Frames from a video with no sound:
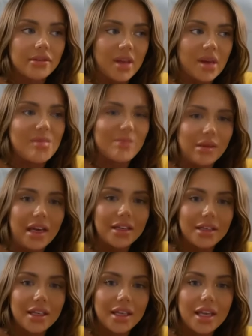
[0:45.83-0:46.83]
the
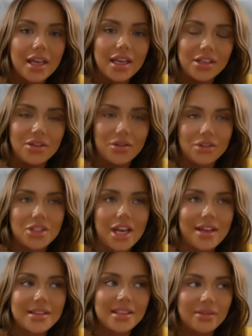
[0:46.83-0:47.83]
implant in your
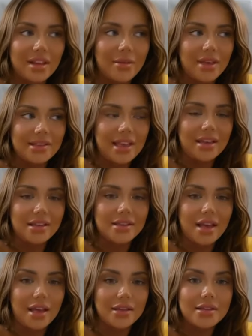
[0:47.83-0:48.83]
chest, if that makes any
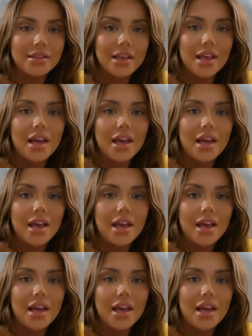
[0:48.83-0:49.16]
sense.